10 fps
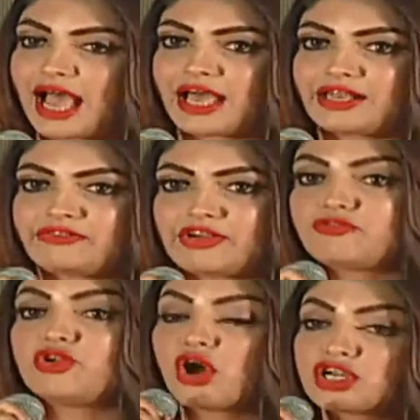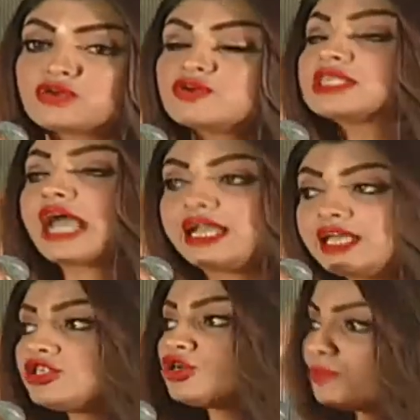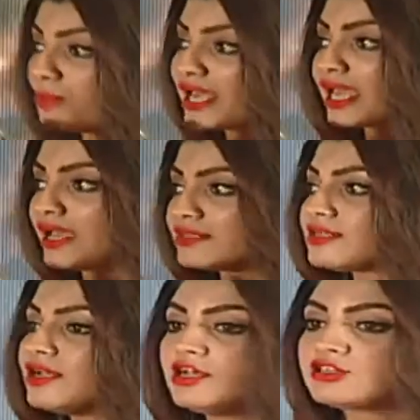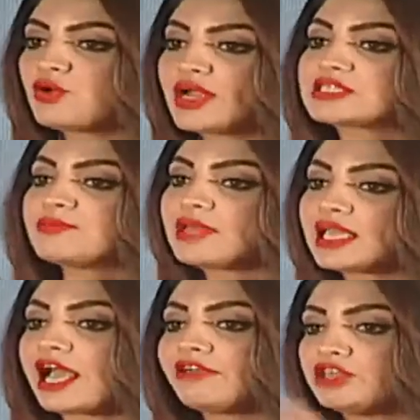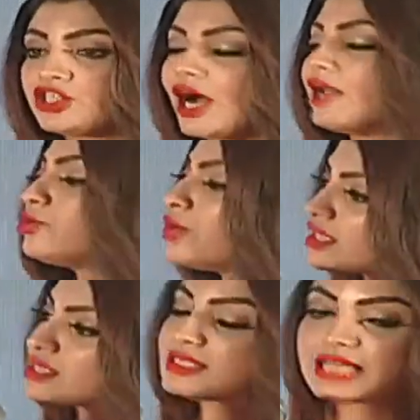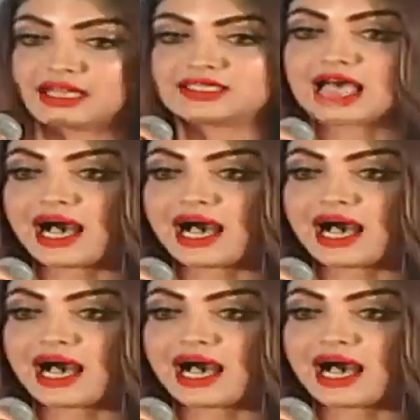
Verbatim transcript: and we've not used any duplicates. So it's me and Vishal doing the stunts